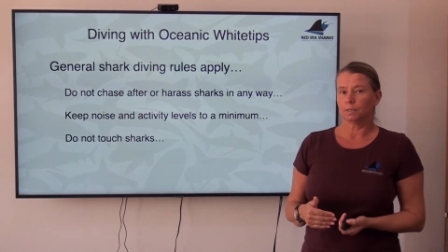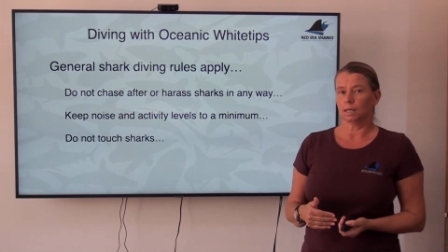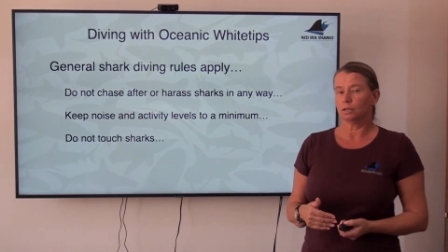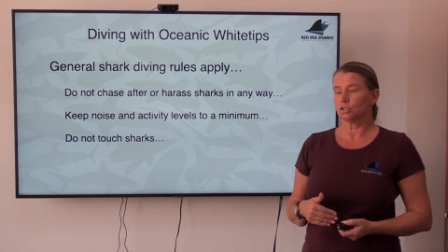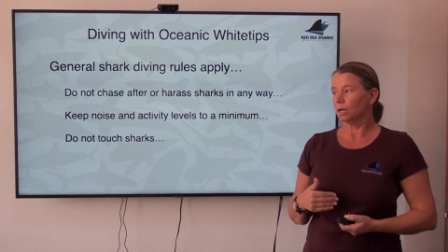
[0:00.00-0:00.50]

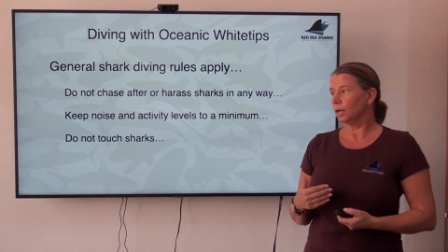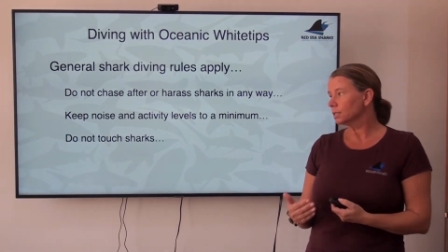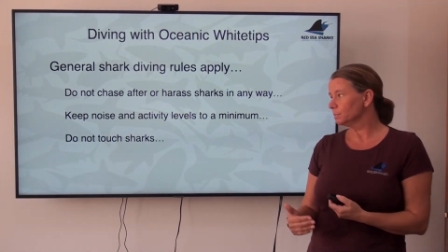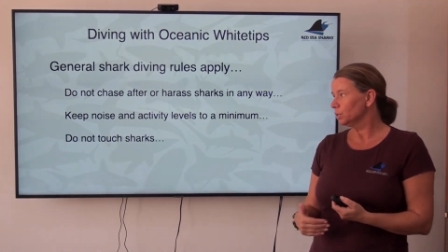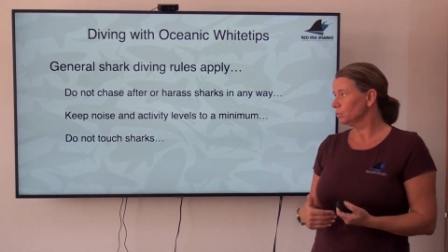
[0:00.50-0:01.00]
Yeah?
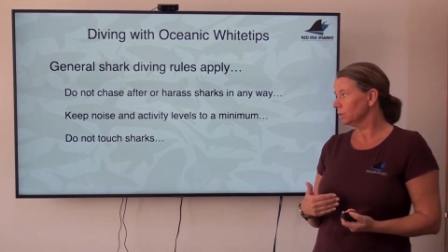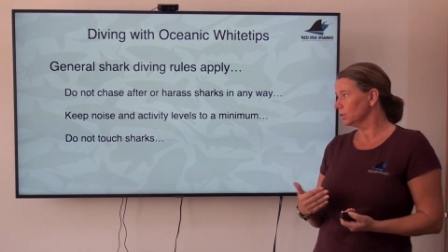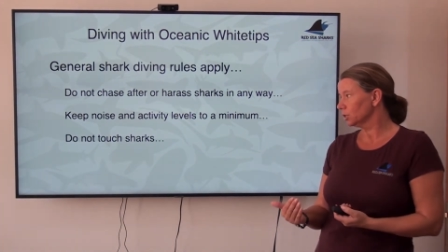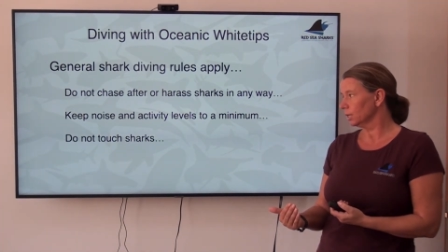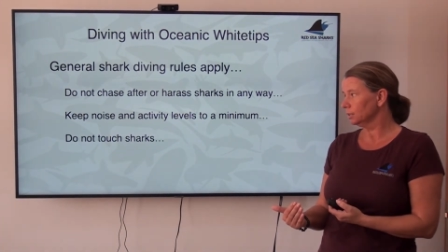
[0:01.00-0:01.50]
Sharks between
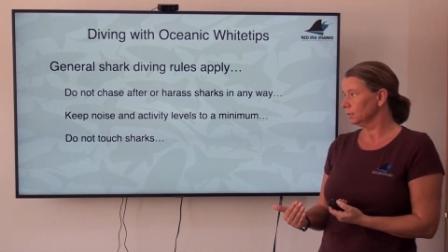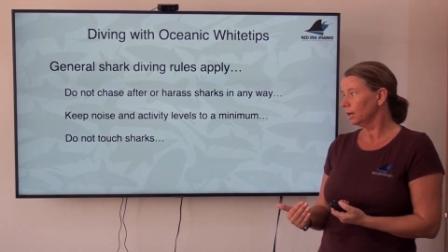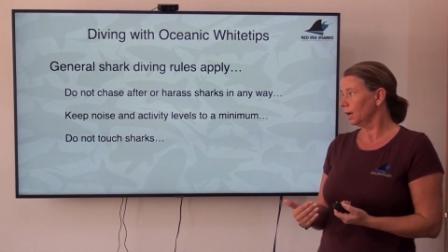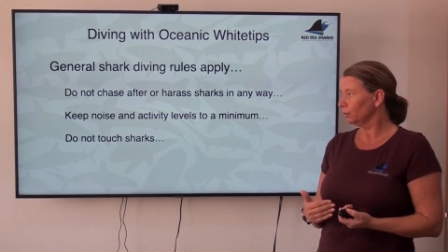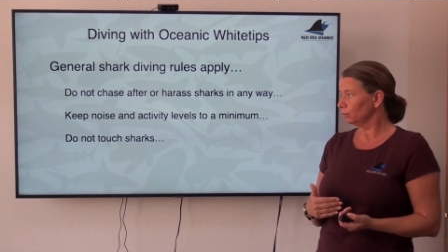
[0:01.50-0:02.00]
each other
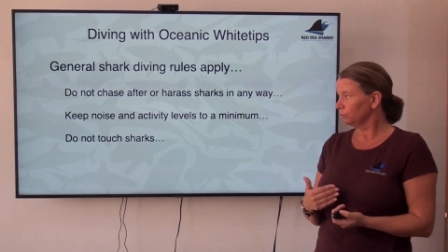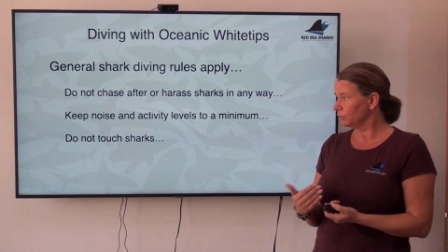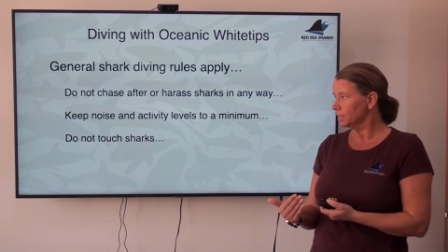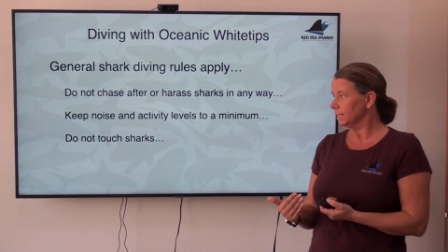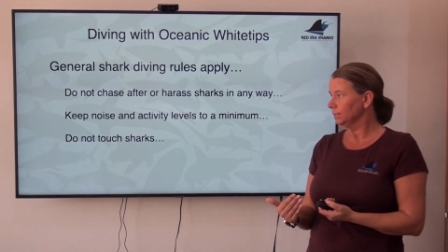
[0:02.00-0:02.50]
are not
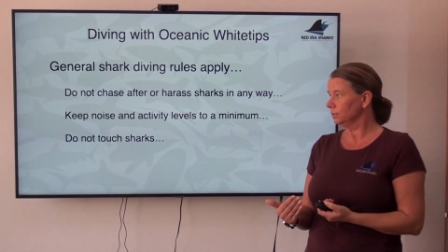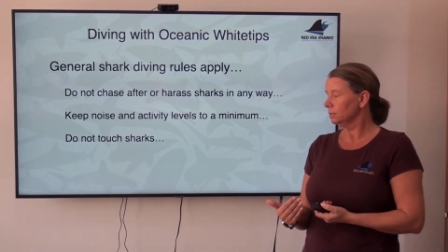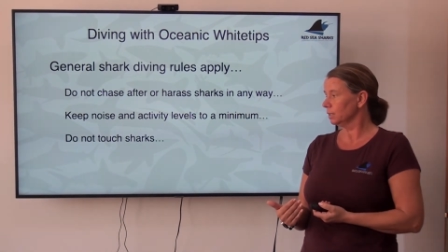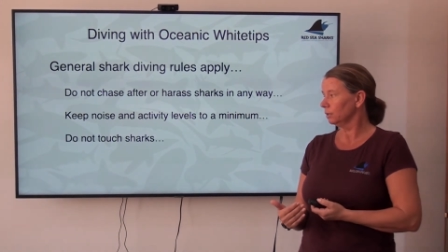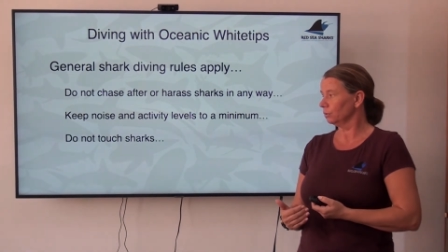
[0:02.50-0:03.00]

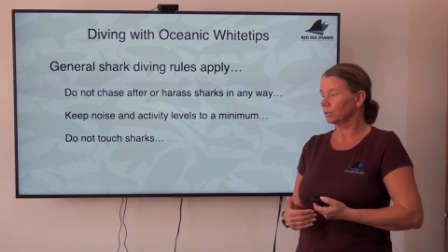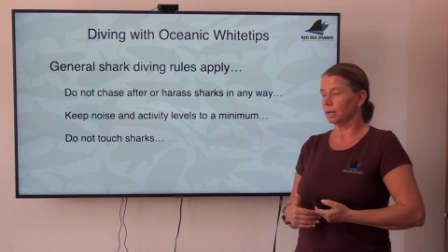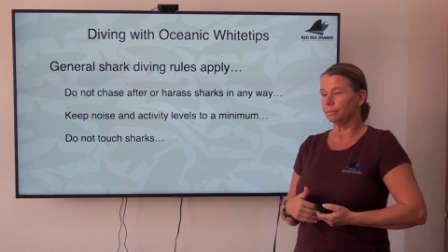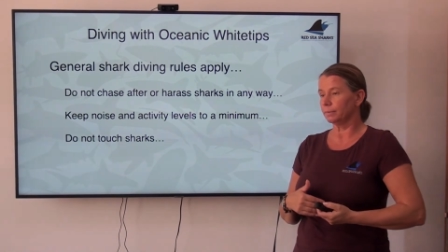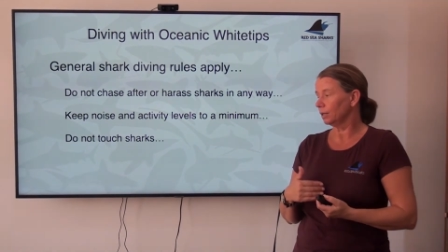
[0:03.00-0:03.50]
physical, they're not
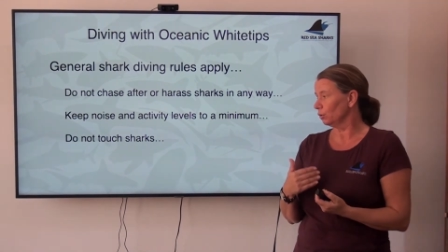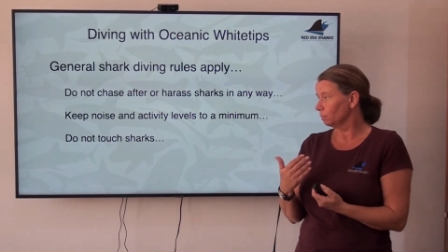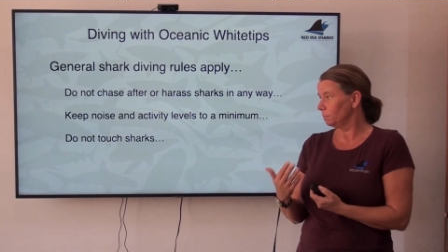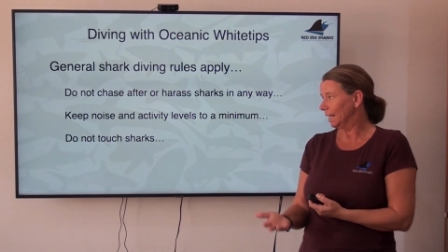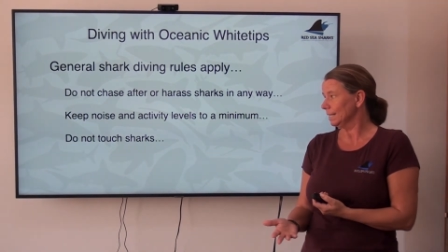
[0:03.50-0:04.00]

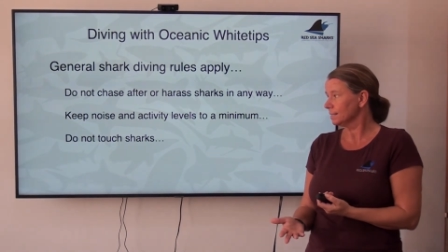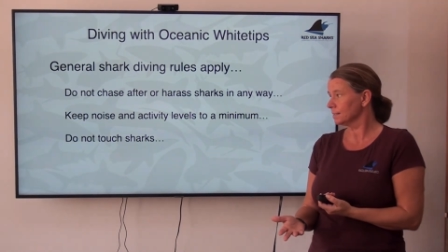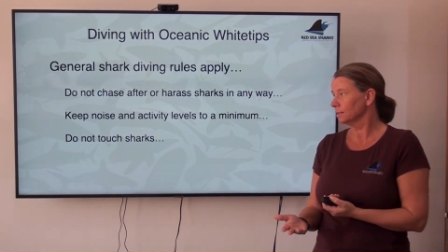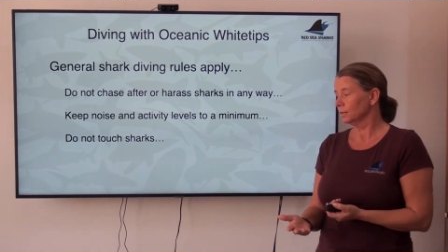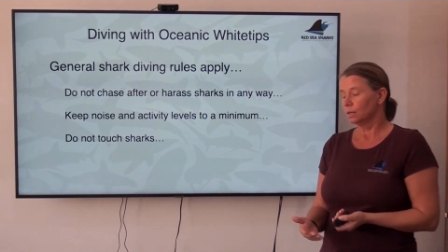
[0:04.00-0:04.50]

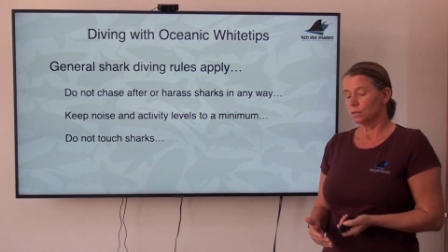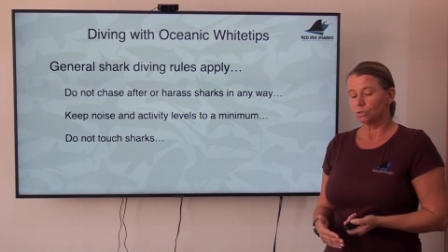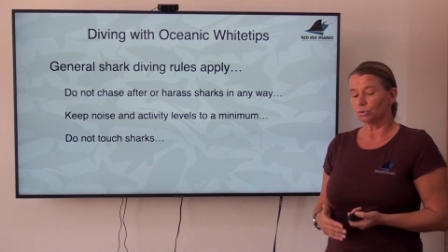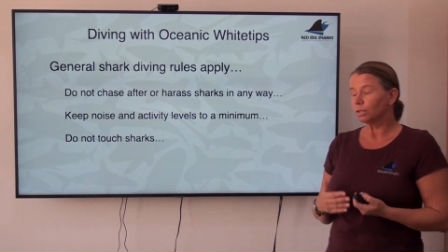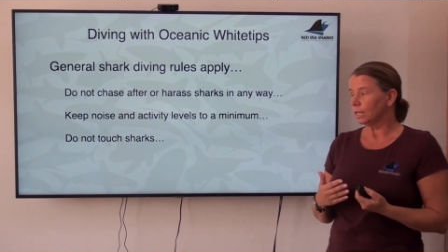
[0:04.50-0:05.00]
pets,
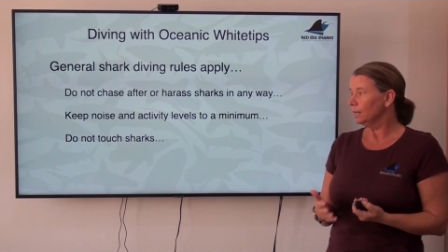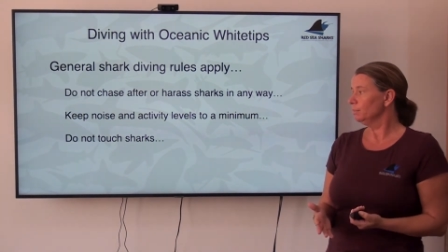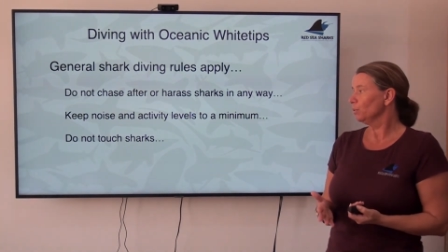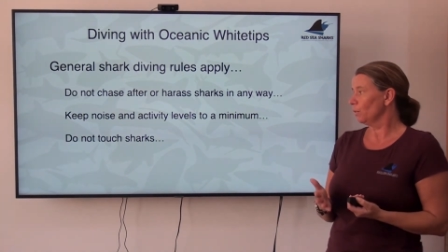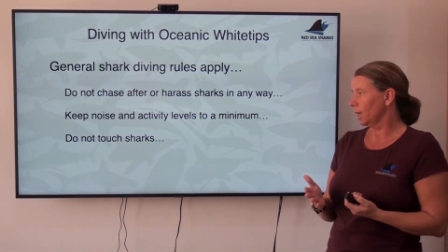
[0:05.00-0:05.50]
so
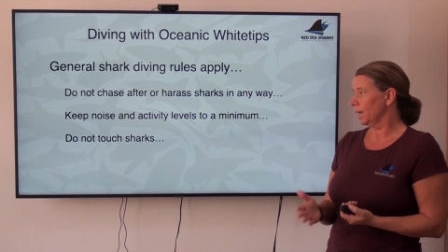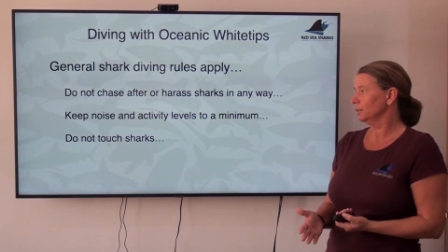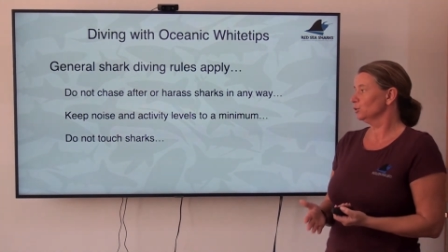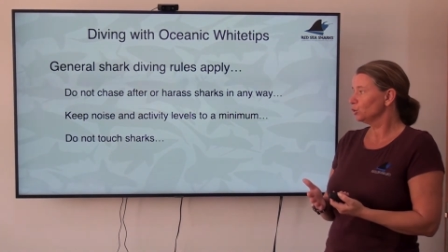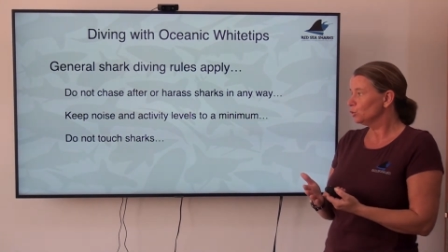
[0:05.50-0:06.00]
keep your
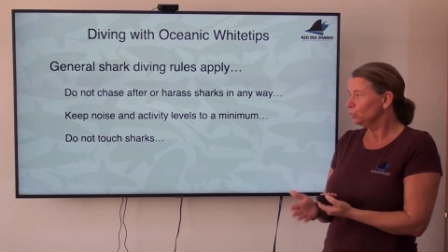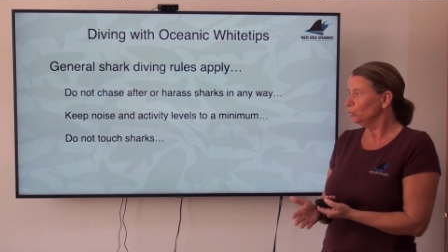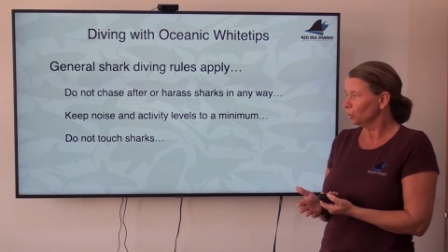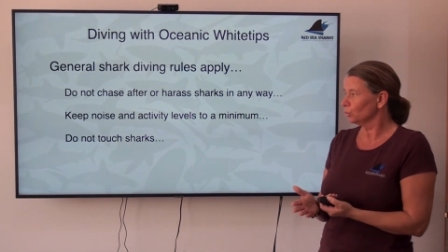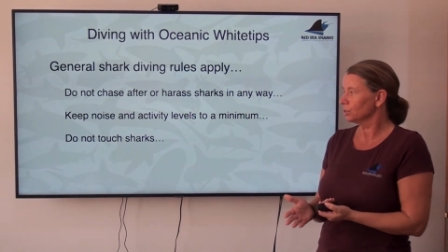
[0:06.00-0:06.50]
hands
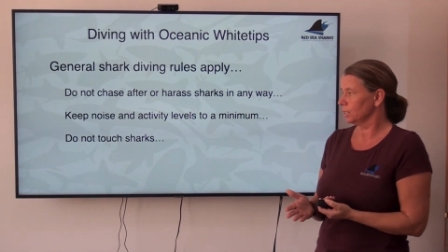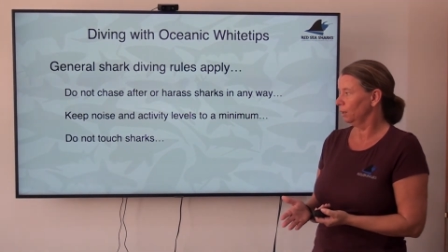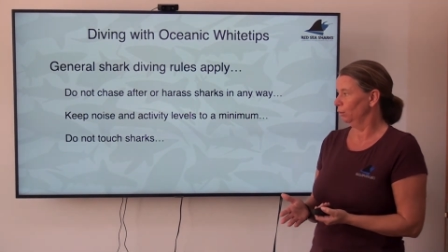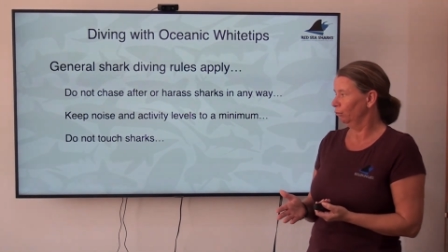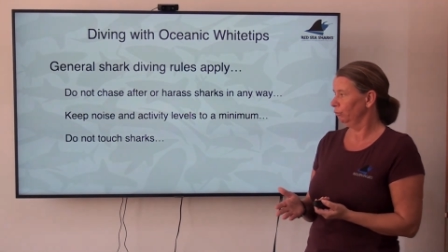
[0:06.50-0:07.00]
to
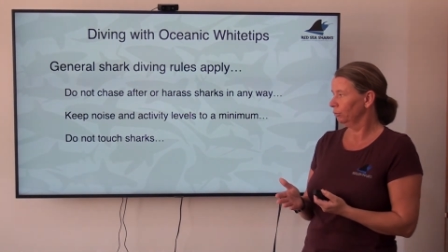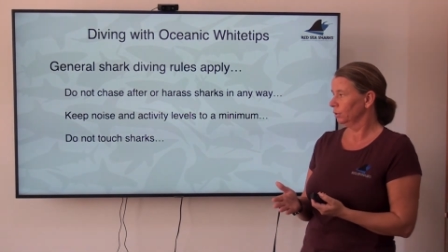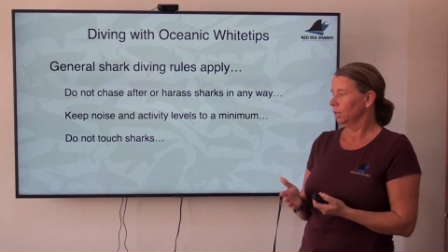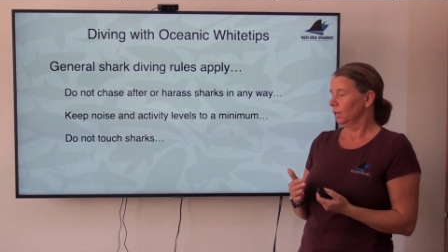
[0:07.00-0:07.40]
yourself